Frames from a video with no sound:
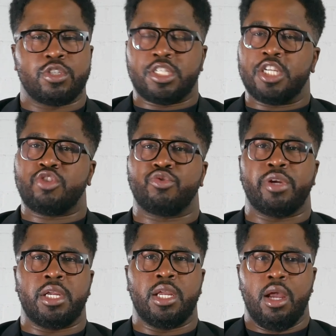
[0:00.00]

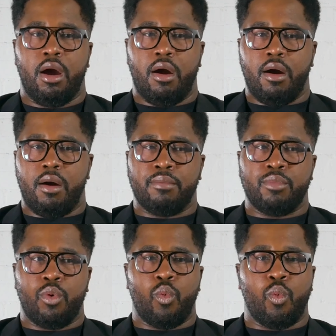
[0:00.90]
century um,
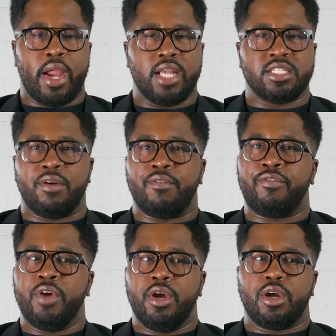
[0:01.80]
ways of
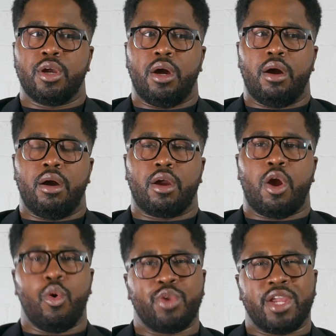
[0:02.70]

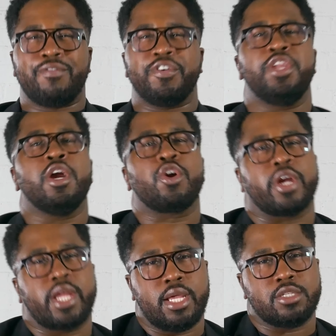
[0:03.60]
coding for younger
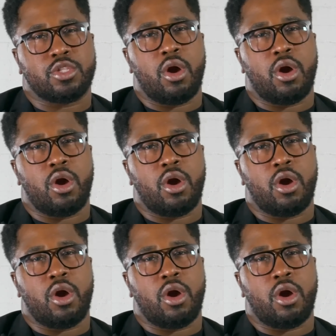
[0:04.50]
kids